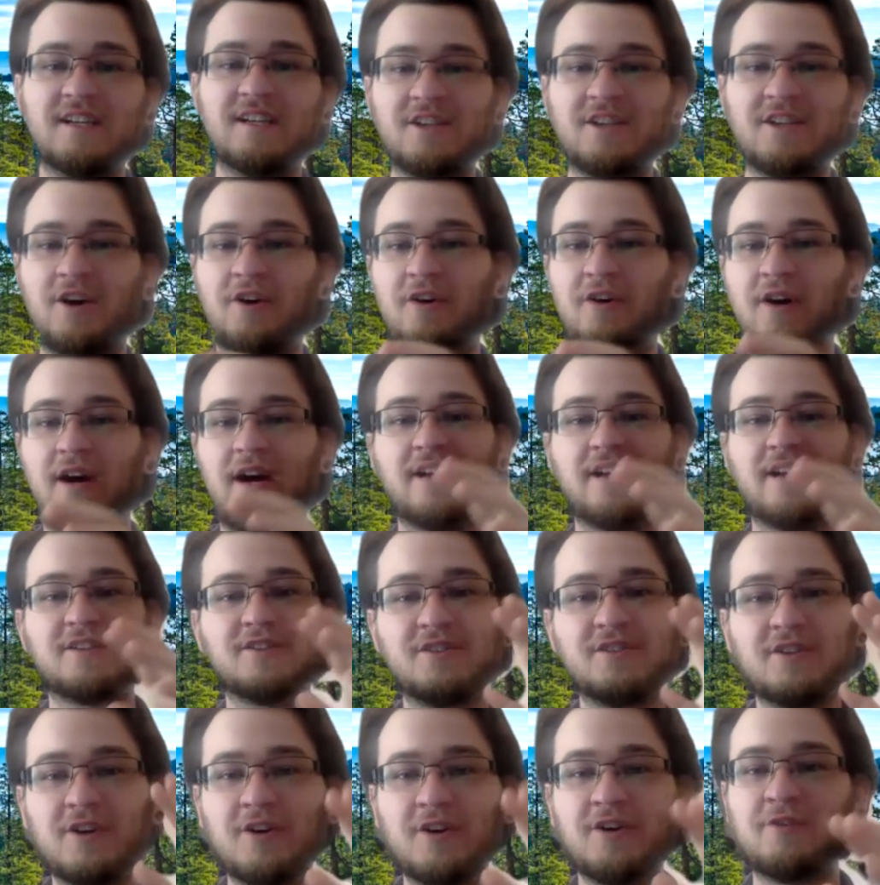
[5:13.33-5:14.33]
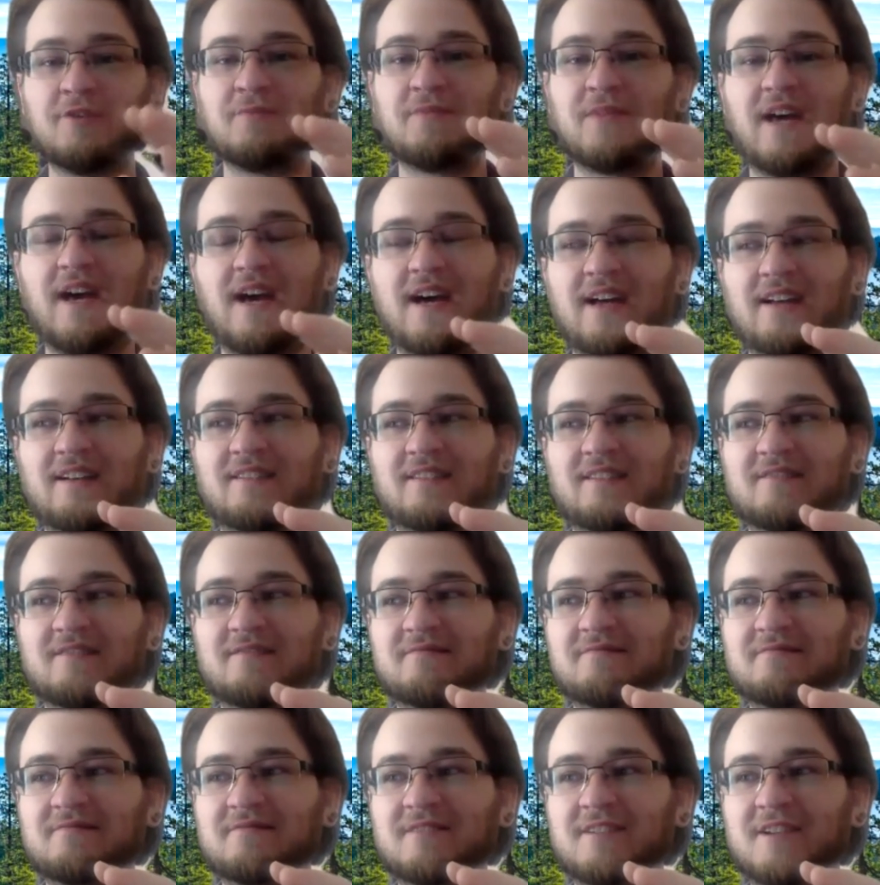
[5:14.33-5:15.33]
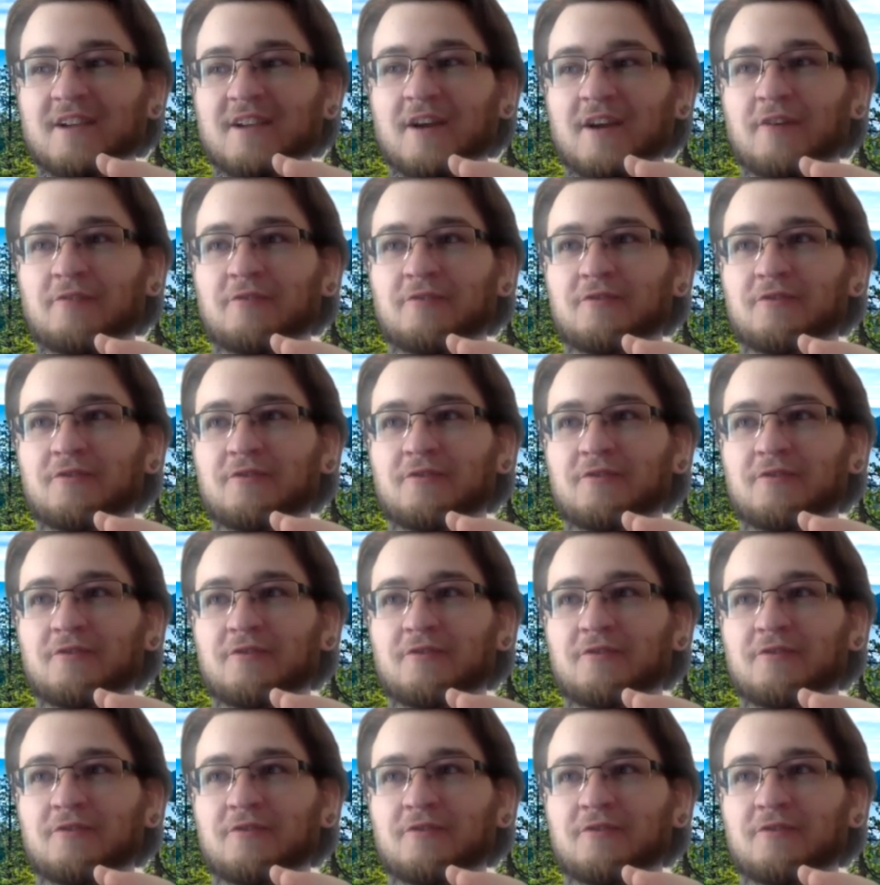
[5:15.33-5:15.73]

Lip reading: So I assume that, you know,